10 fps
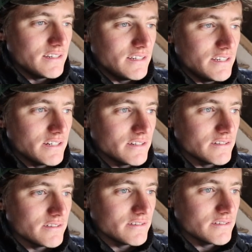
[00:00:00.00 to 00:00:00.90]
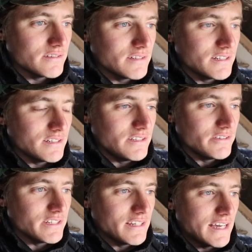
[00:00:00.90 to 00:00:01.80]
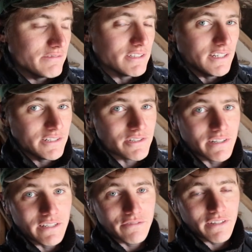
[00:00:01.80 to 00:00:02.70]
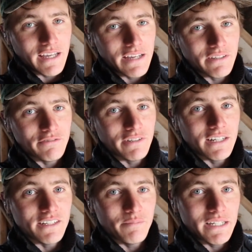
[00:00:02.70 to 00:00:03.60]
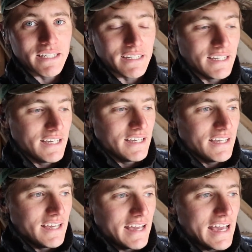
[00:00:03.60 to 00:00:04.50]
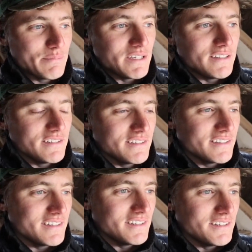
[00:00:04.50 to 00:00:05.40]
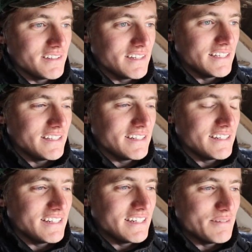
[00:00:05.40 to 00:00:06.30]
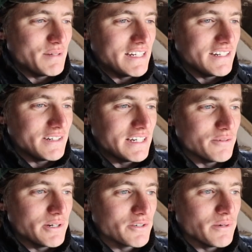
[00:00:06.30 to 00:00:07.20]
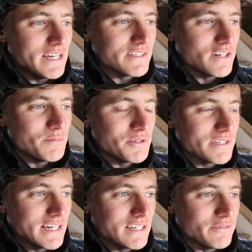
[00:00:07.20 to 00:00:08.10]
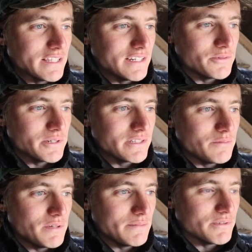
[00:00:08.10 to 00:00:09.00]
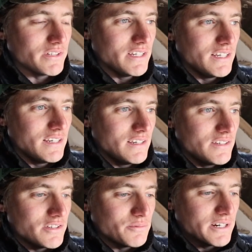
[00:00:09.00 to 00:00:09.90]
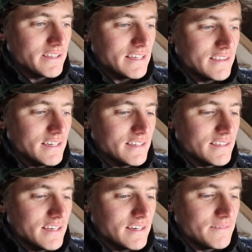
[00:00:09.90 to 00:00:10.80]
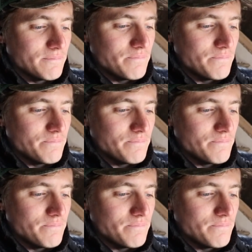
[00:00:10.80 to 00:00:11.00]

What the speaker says: you can have the luxury of having fun and being happy. But in a weird way, it's almost kind of, I think, twisted people to where they think that